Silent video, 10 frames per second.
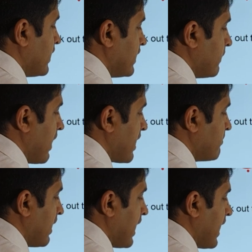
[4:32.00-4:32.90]
divide
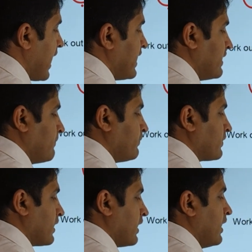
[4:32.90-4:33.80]
by 8.
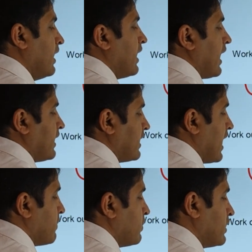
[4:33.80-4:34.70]
And
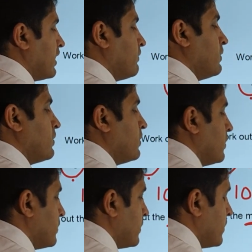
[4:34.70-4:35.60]
that would give you
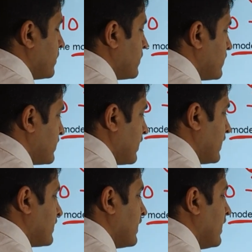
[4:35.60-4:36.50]

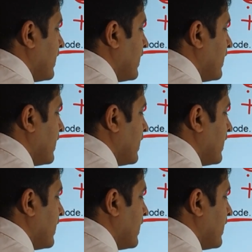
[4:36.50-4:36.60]
6.